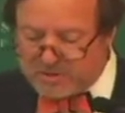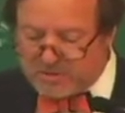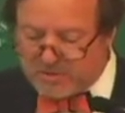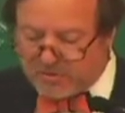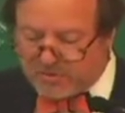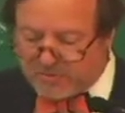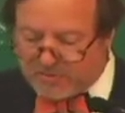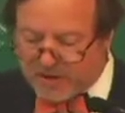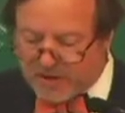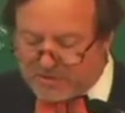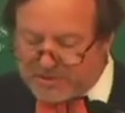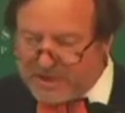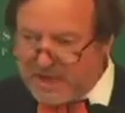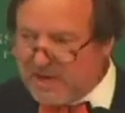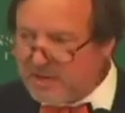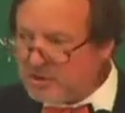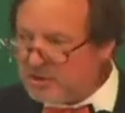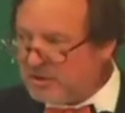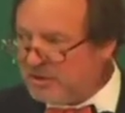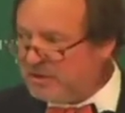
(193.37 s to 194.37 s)
Sewell
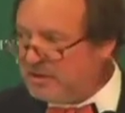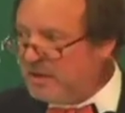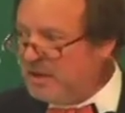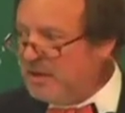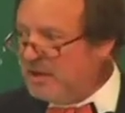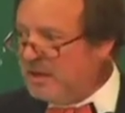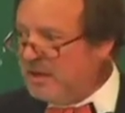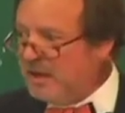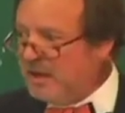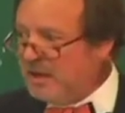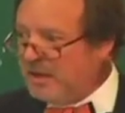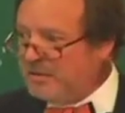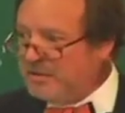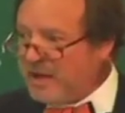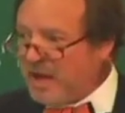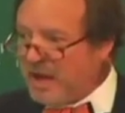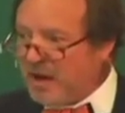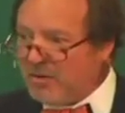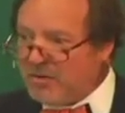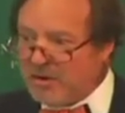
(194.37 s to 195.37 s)
Foundation, Uh,
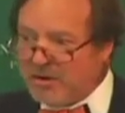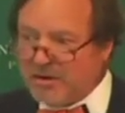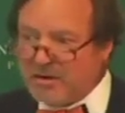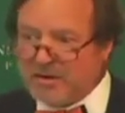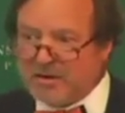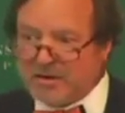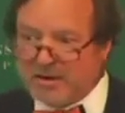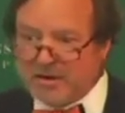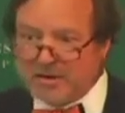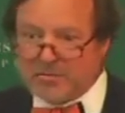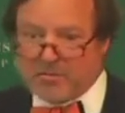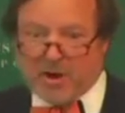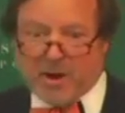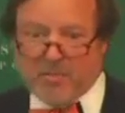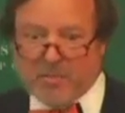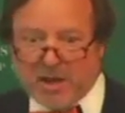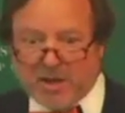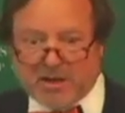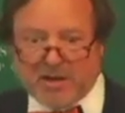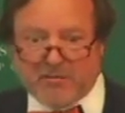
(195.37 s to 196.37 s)
now uh, a
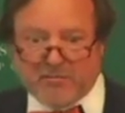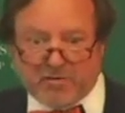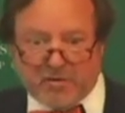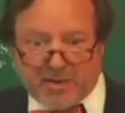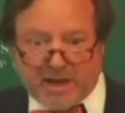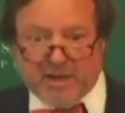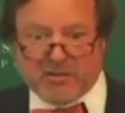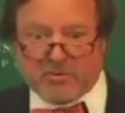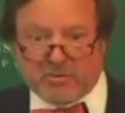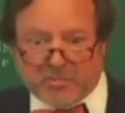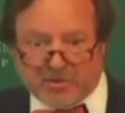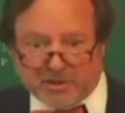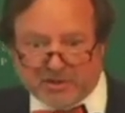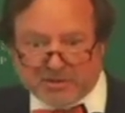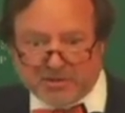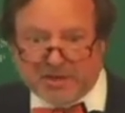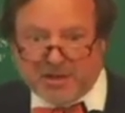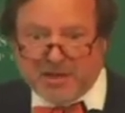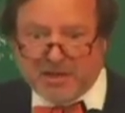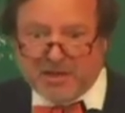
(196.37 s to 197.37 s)
grant-making
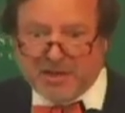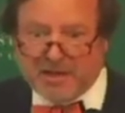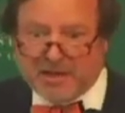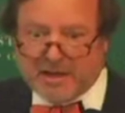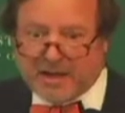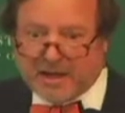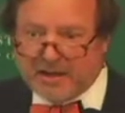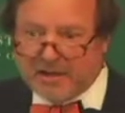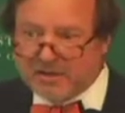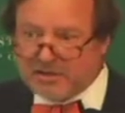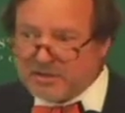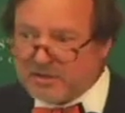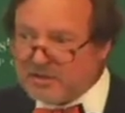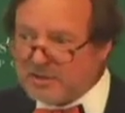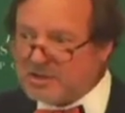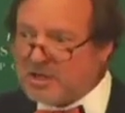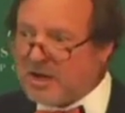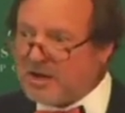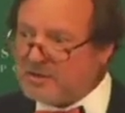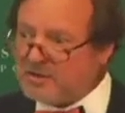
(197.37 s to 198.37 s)
philanthropist. And he's
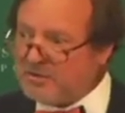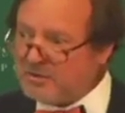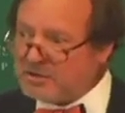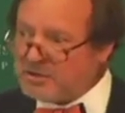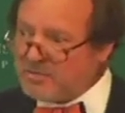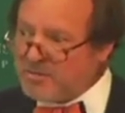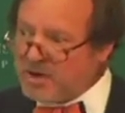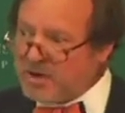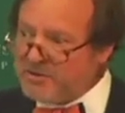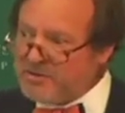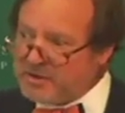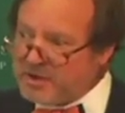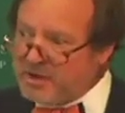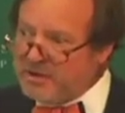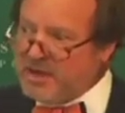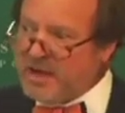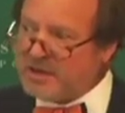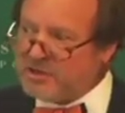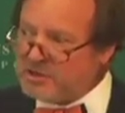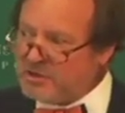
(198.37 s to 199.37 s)
going to talk to us about the
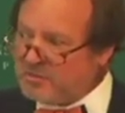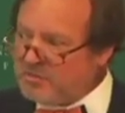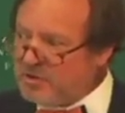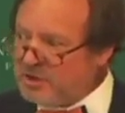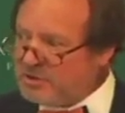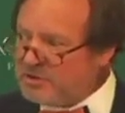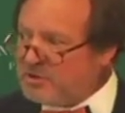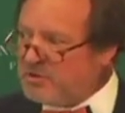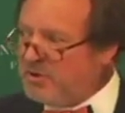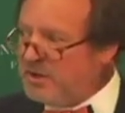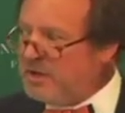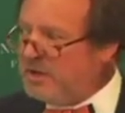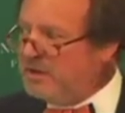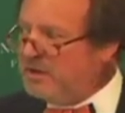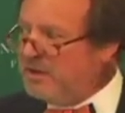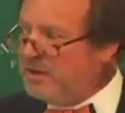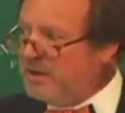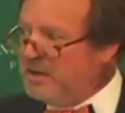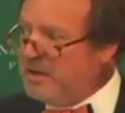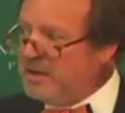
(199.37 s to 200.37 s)
connection
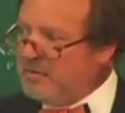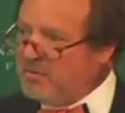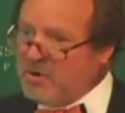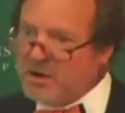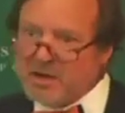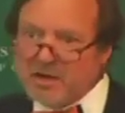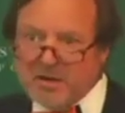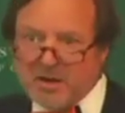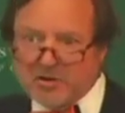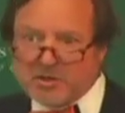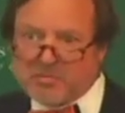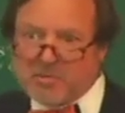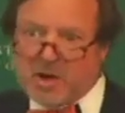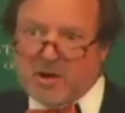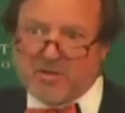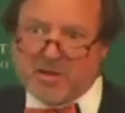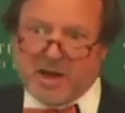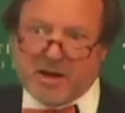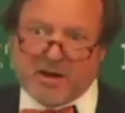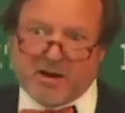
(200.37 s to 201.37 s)
between what he knows
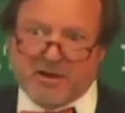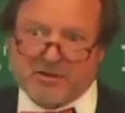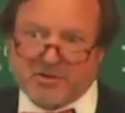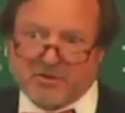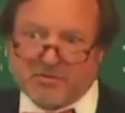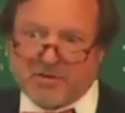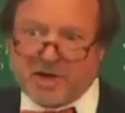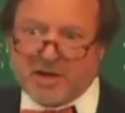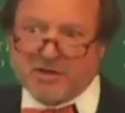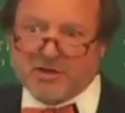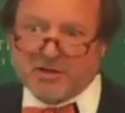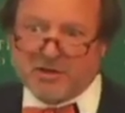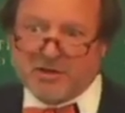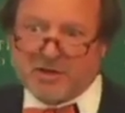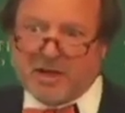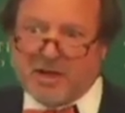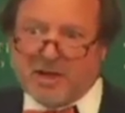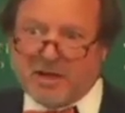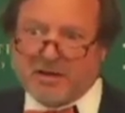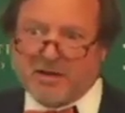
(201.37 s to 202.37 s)
about land
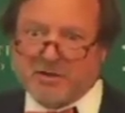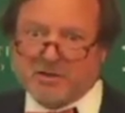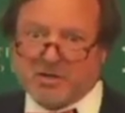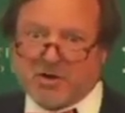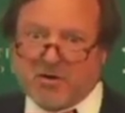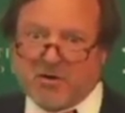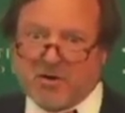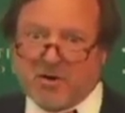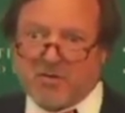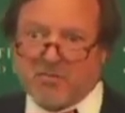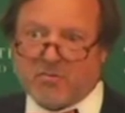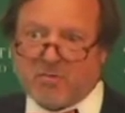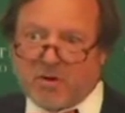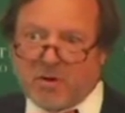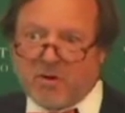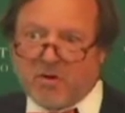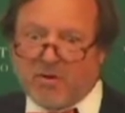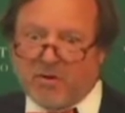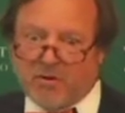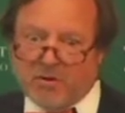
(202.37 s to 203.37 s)
conservation and his current
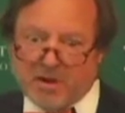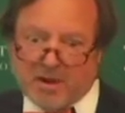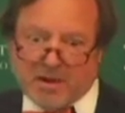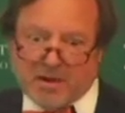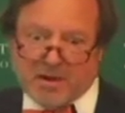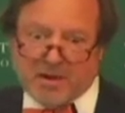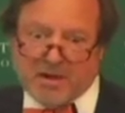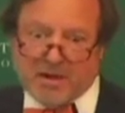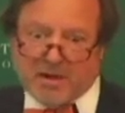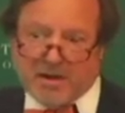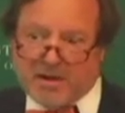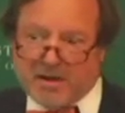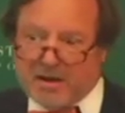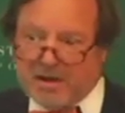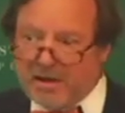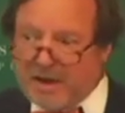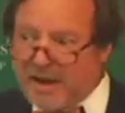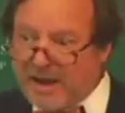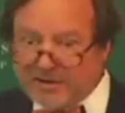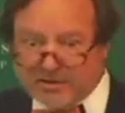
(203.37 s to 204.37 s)
role
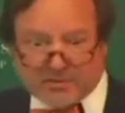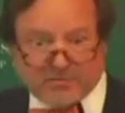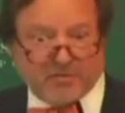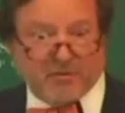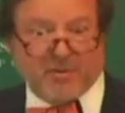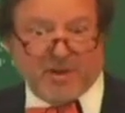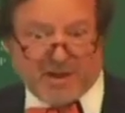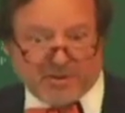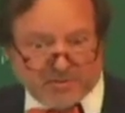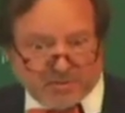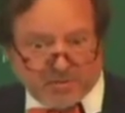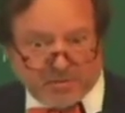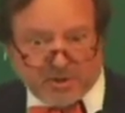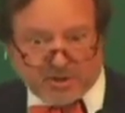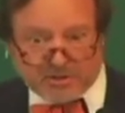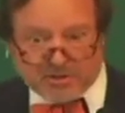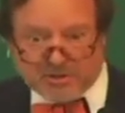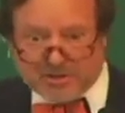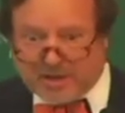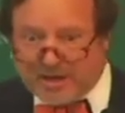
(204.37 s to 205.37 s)
uh, as a
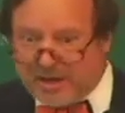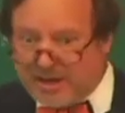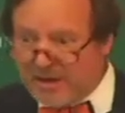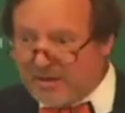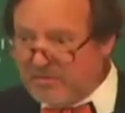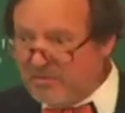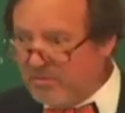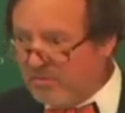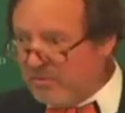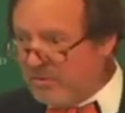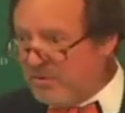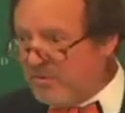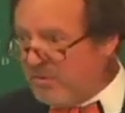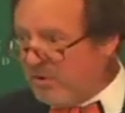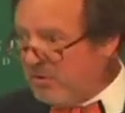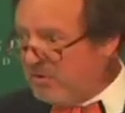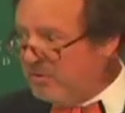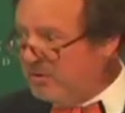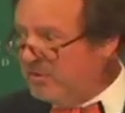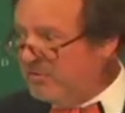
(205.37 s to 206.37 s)
philanthropist and the
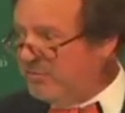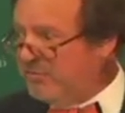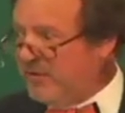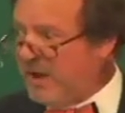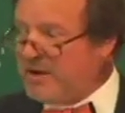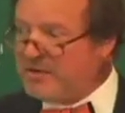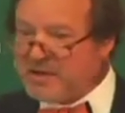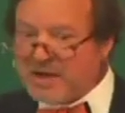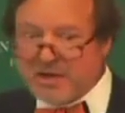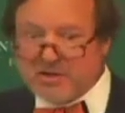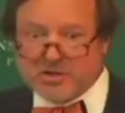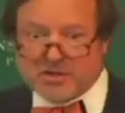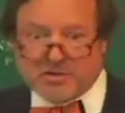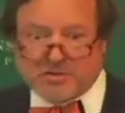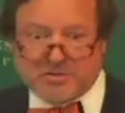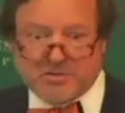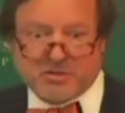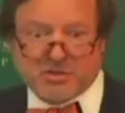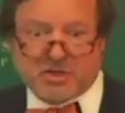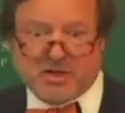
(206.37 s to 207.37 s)
role of
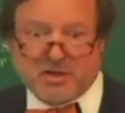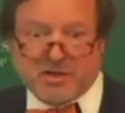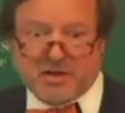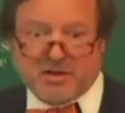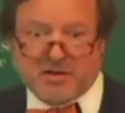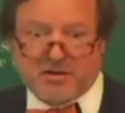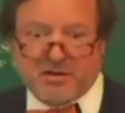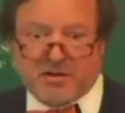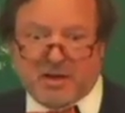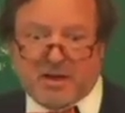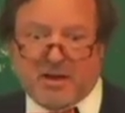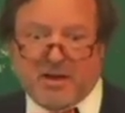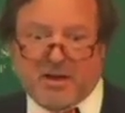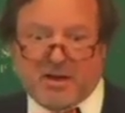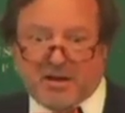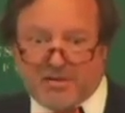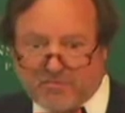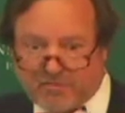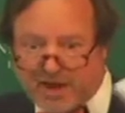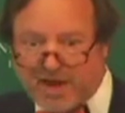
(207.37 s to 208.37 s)
foundations in
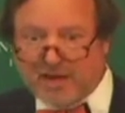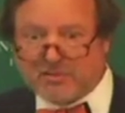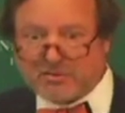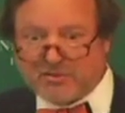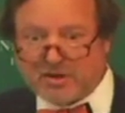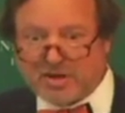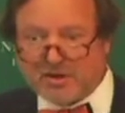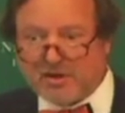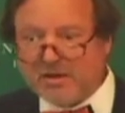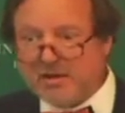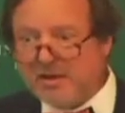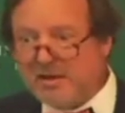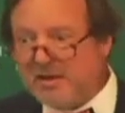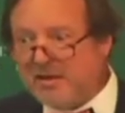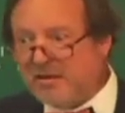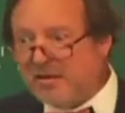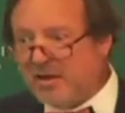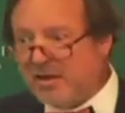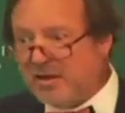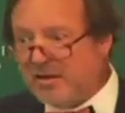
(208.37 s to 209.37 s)
uh, advancing
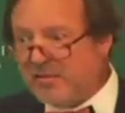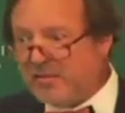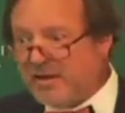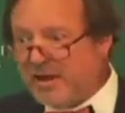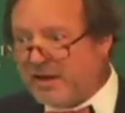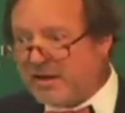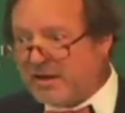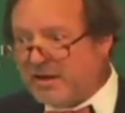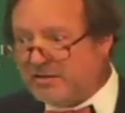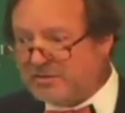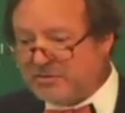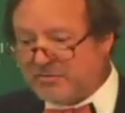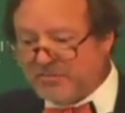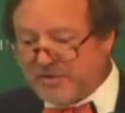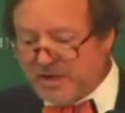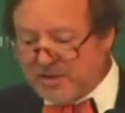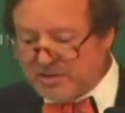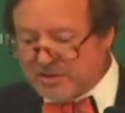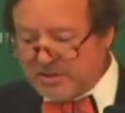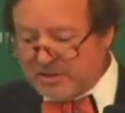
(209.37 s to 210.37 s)
uh, land
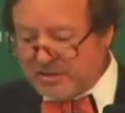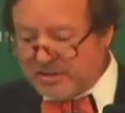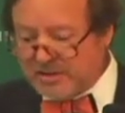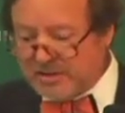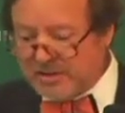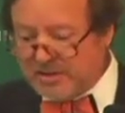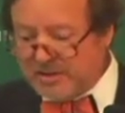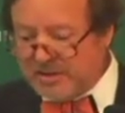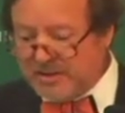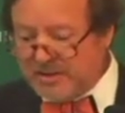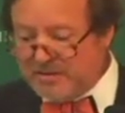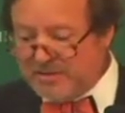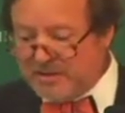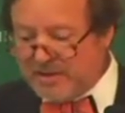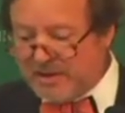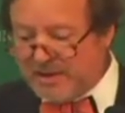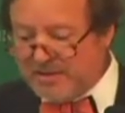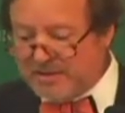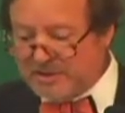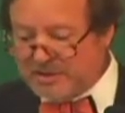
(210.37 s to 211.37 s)
conservation uh, in the
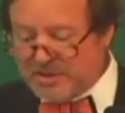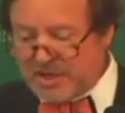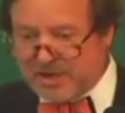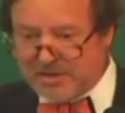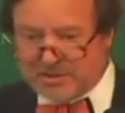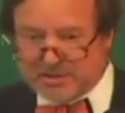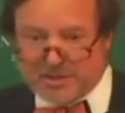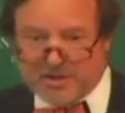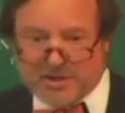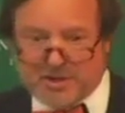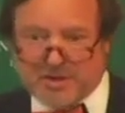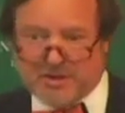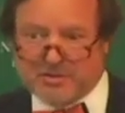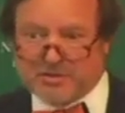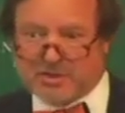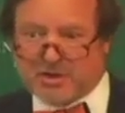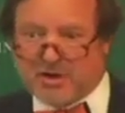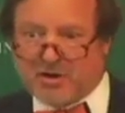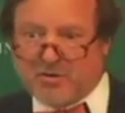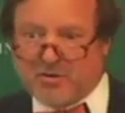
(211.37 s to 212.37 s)
United States.
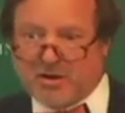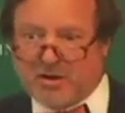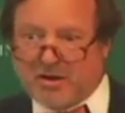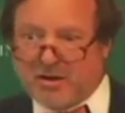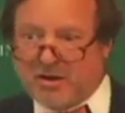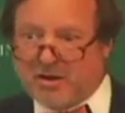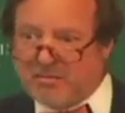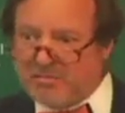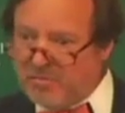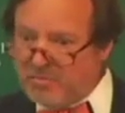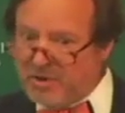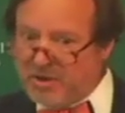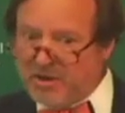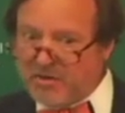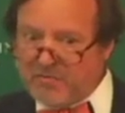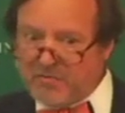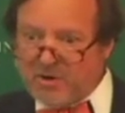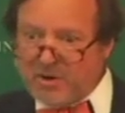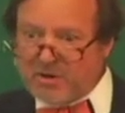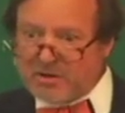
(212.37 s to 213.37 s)
So uh,
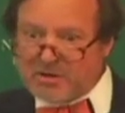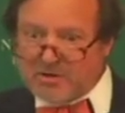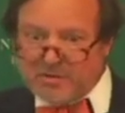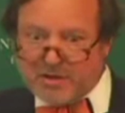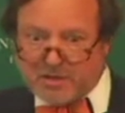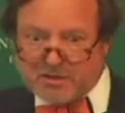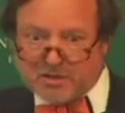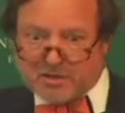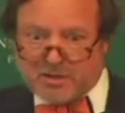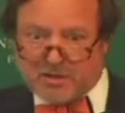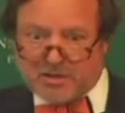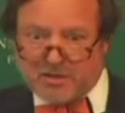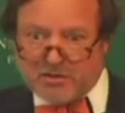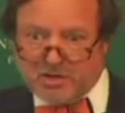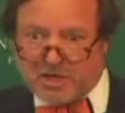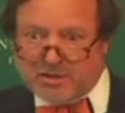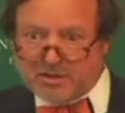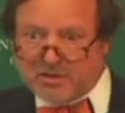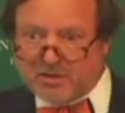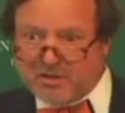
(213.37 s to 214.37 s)
looking forward to this. Uh,
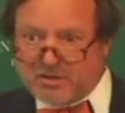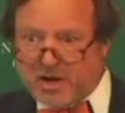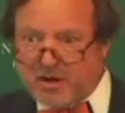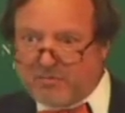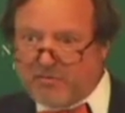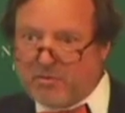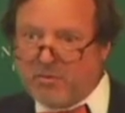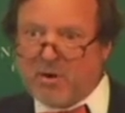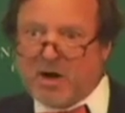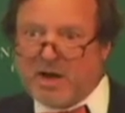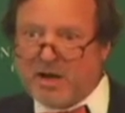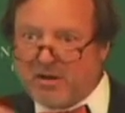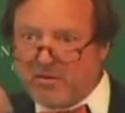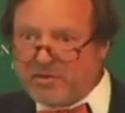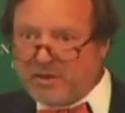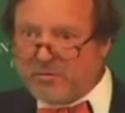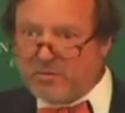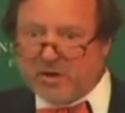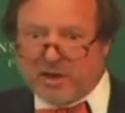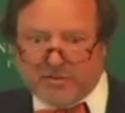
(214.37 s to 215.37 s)
Jay's going to talk for a while,
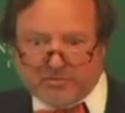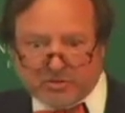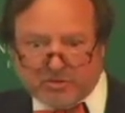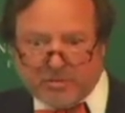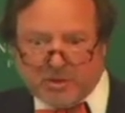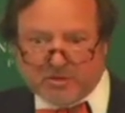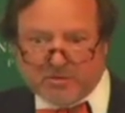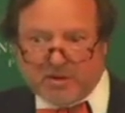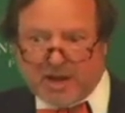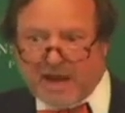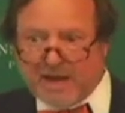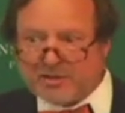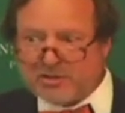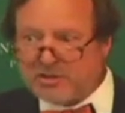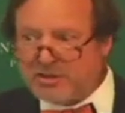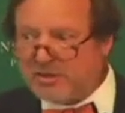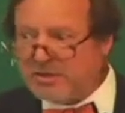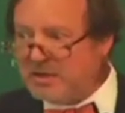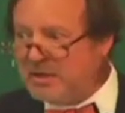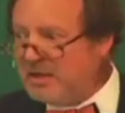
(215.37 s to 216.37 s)
then we'll have some
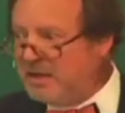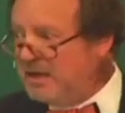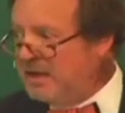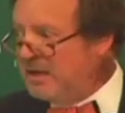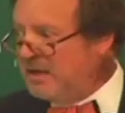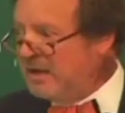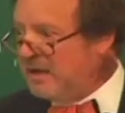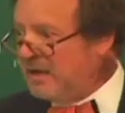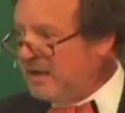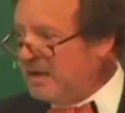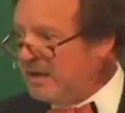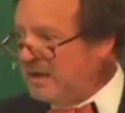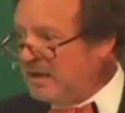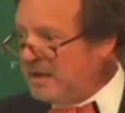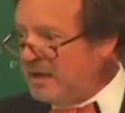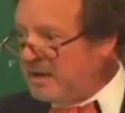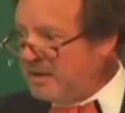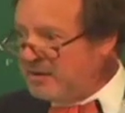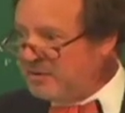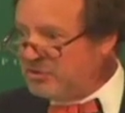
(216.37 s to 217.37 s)
interaction,
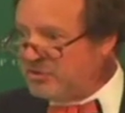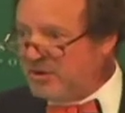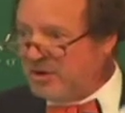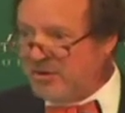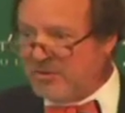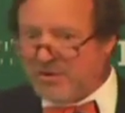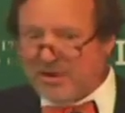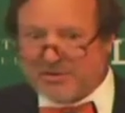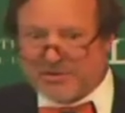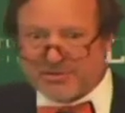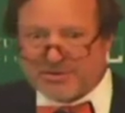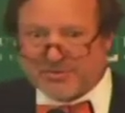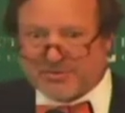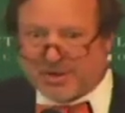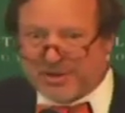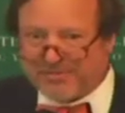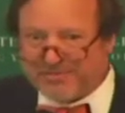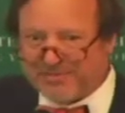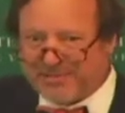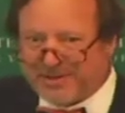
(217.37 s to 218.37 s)
uh, and enjoy your lunch as
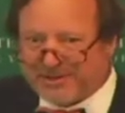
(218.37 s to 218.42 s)
well.